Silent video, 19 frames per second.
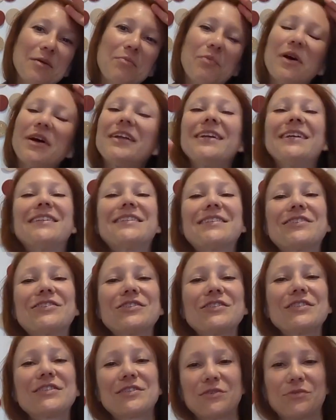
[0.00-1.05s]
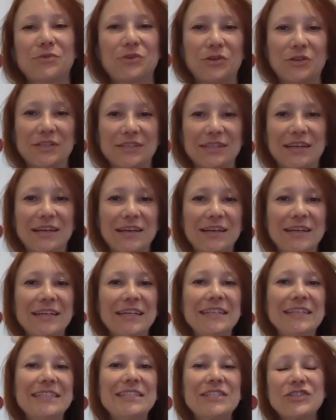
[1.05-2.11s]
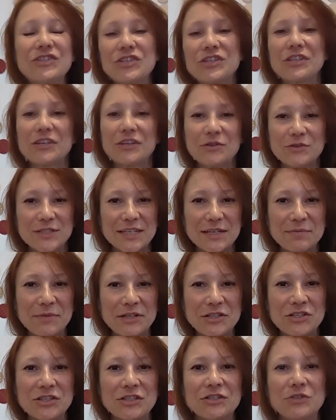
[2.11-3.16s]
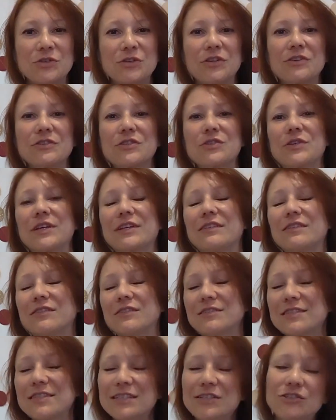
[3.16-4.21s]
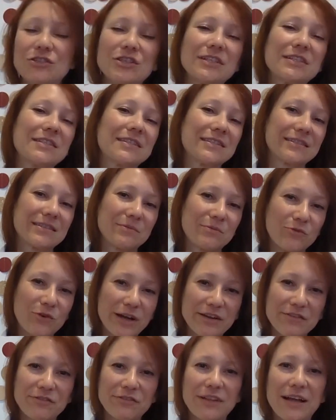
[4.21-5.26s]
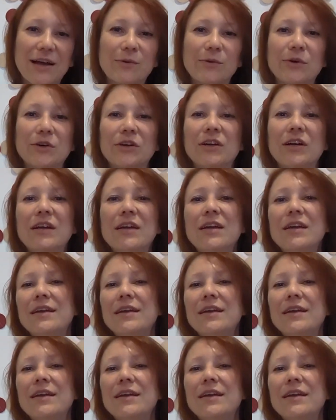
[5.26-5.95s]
but it's just so good. In addition to the notes I mentioned, you can also get a little citrus, some white flower.